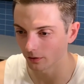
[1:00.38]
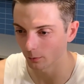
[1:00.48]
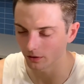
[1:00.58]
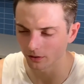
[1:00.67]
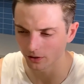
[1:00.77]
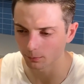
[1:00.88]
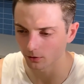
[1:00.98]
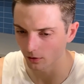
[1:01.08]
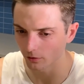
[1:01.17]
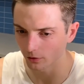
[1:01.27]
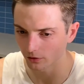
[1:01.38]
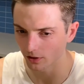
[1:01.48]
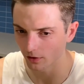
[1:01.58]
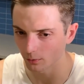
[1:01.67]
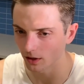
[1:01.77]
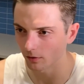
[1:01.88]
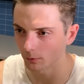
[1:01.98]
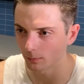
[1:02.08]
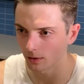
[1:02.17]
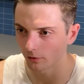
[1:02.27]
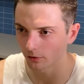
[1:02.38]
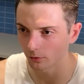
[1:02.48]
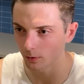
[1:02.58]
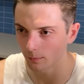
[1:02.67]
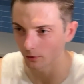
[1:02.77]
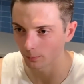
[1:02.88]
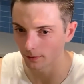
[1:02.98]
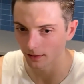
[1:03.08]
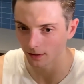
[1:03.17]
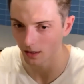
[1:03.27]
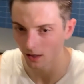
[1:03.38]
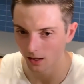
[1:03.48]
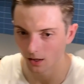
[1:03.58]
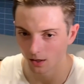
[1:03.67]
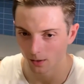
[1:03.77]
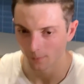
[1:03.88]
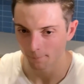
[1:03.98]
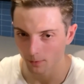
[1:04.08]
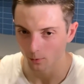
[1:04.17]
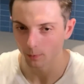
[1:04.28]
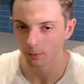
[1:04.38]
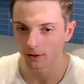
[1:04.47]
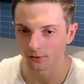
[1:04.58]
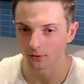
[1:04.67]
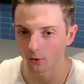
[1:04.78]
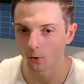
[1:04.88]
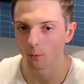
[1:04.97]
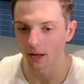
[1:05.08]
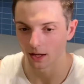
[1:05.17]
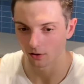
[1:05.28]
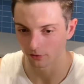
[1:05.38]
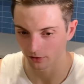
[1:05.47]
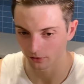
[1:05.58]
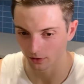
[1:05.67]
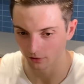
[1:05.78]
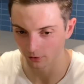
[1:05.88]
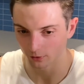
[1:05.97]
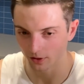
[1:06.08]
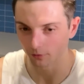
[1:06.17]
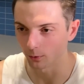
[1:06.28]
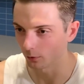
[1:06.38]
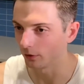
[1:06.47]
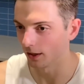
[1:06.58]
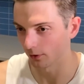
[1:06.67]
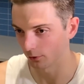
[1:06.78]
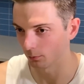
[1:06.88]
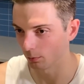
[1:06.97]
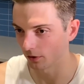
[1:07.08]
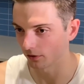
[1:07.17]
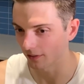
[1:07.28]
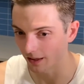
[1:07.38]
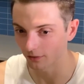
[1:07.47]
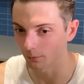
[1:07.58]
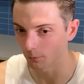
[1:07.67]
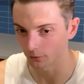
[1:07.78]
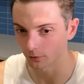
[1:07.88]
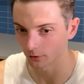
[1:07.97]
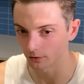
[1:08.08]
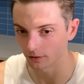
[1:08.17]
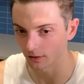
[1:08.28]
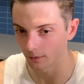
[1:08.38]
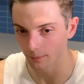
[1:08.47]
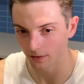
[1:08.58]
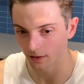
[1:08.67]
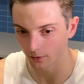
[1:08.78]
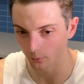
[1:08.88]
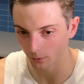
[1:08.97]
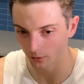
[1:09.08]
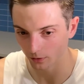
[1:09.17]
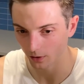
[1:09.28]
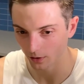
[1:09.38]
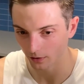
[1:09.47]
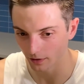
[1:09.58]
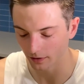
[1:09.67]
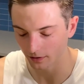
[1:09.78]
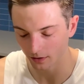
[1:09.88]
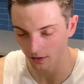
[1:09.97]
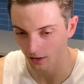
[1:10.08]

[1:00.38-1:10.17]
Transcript: with the exception in the first half, we gave up too many offensive rebounds, but like, we played so bad offensively in the first half, and we were only down 2 points. That's the most frustrating thing to me. Like, we're like,